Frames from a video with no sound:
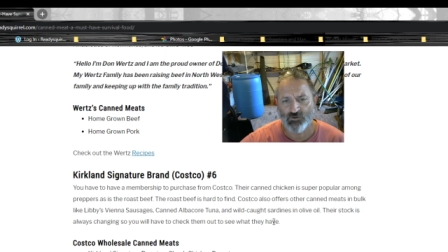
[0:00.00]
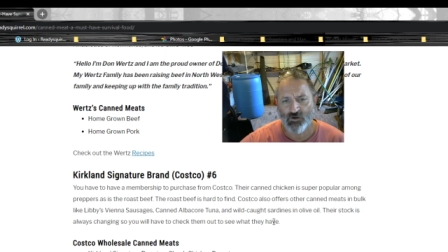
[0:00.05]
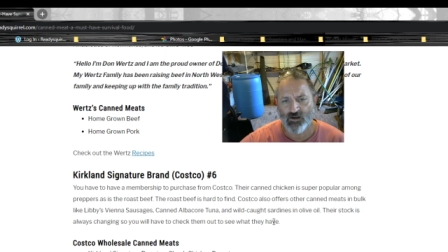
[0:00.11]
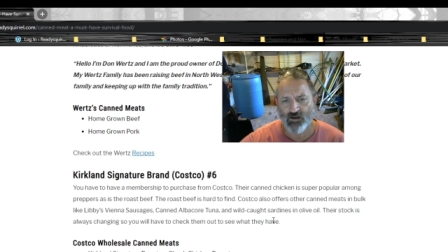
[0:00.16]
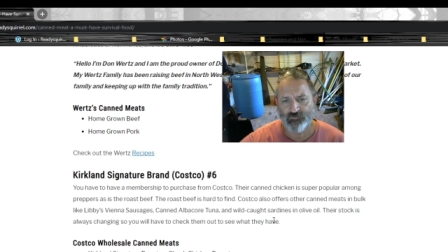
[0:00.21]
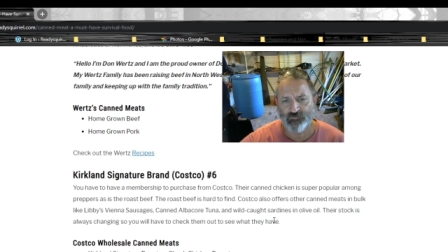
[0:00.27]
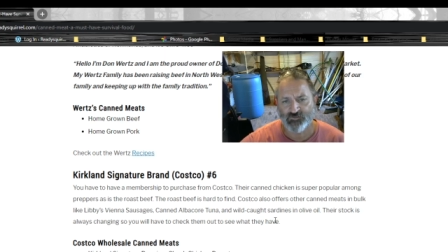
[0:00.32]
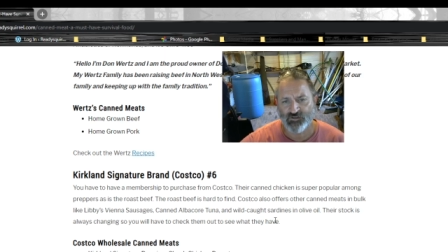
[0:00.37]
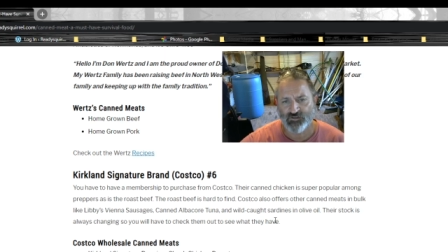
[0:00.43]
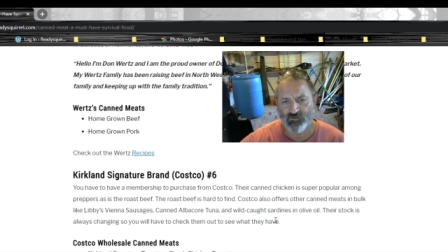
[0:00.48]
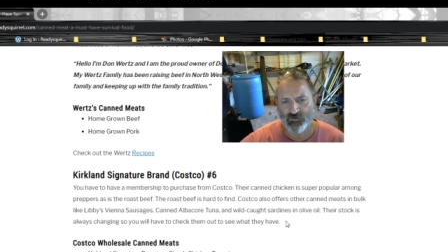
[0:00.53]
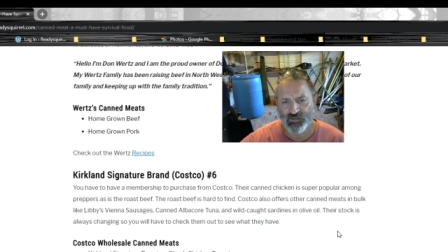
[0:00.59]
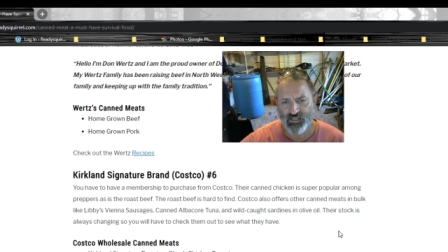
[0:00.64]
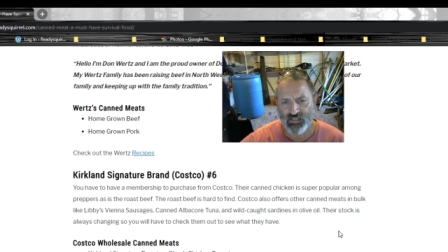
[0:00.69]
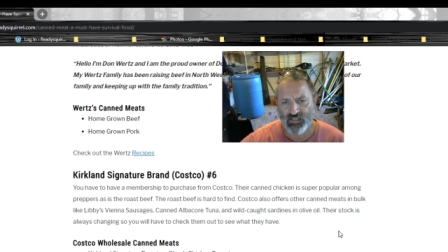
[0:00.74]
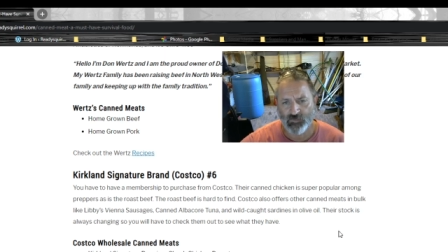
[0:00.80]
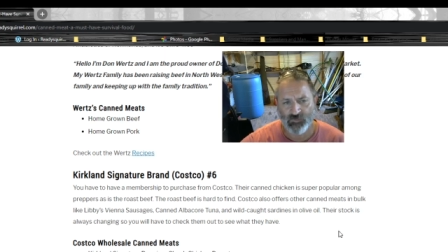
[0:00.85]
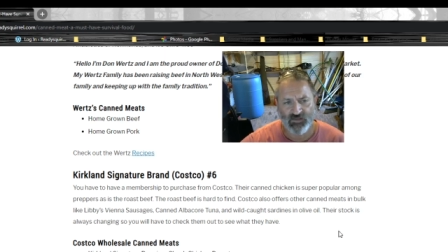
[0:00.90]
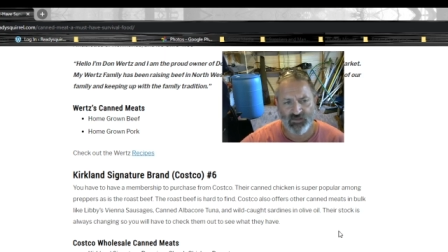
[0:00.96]
offers other
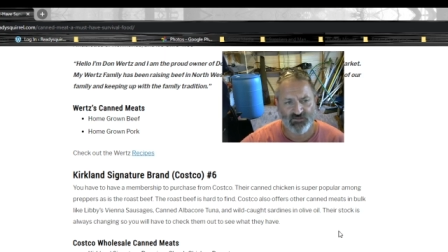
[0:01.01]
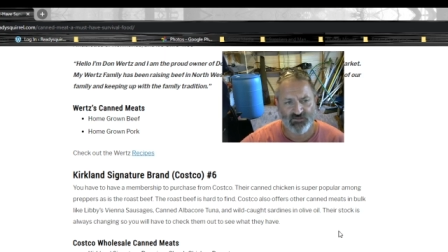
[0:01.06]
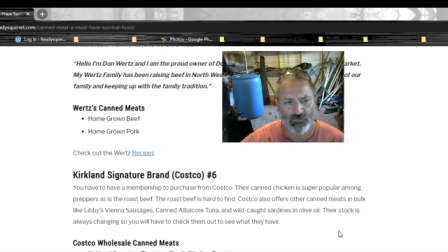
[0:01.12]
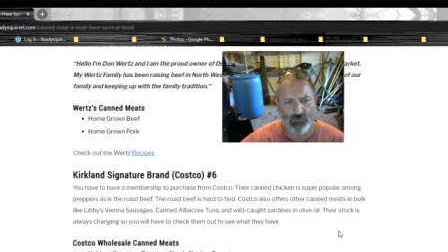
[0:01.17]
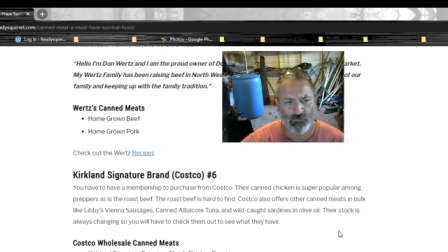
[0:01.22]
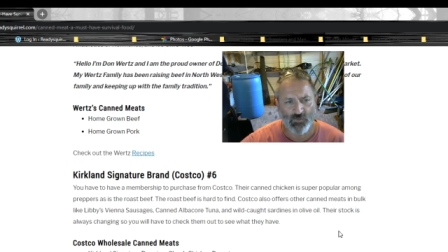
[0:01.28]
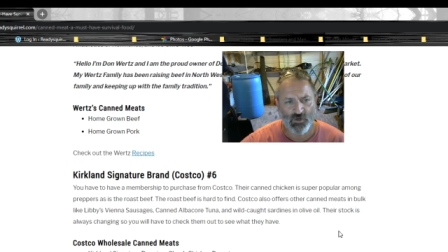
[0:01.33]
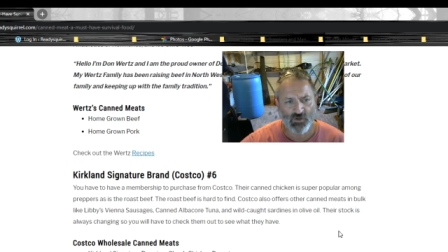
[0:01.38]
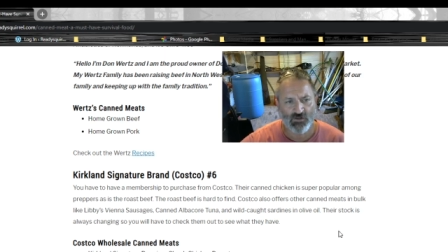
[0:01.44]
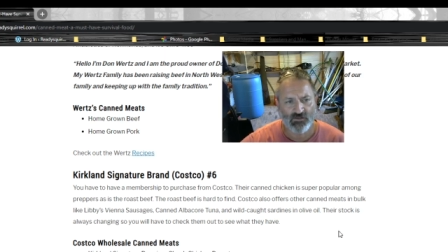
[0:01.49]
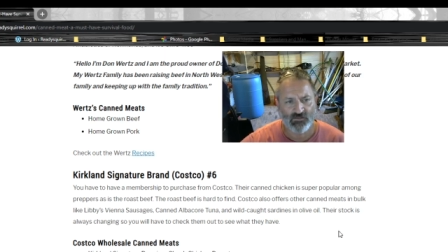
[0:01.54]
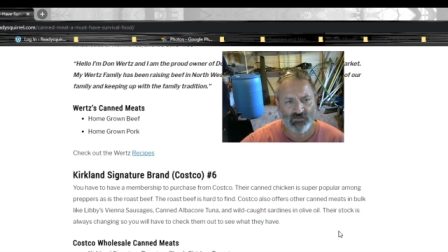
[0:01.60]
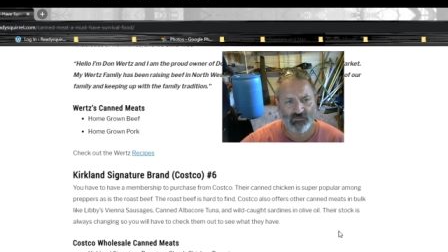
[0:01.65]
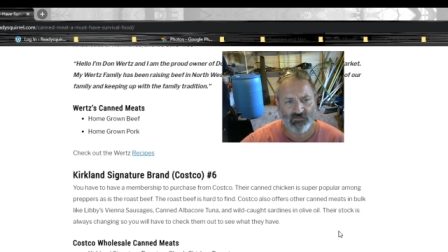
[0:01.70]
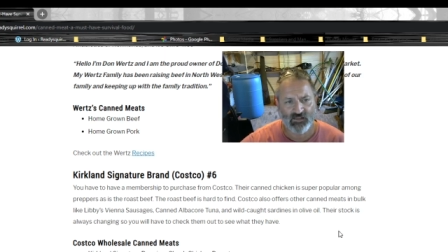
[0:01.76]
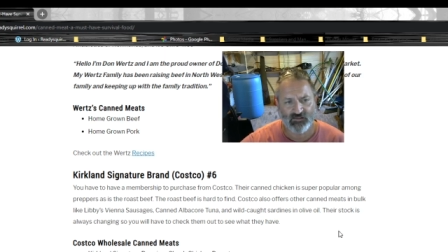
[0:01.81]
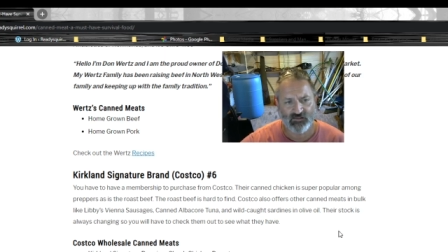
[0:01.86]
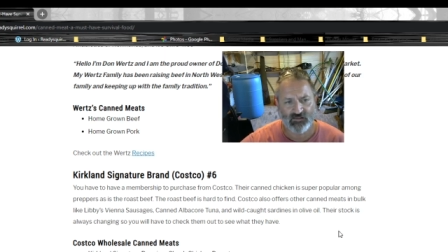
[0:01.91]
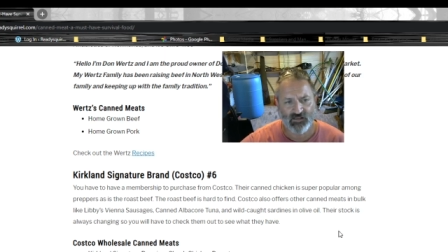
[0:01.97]
canned meats in bulk,
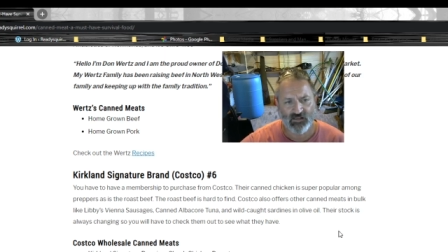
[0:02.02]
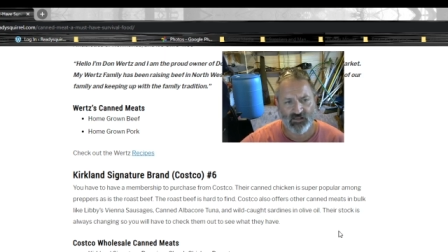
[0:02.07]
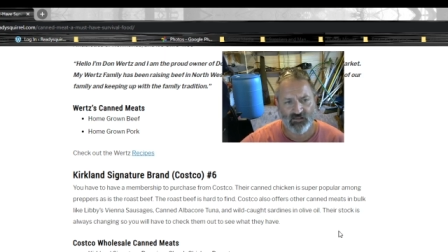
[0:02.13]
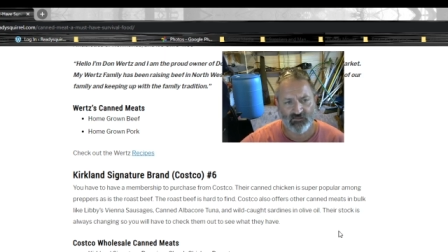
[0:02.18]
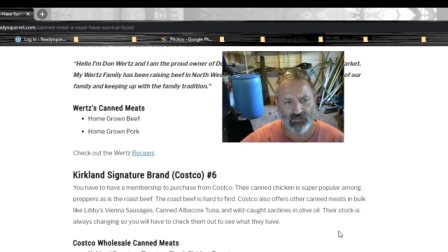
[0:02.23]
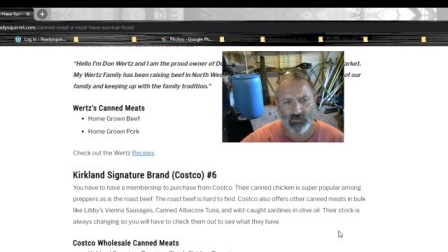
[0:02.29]
like uh,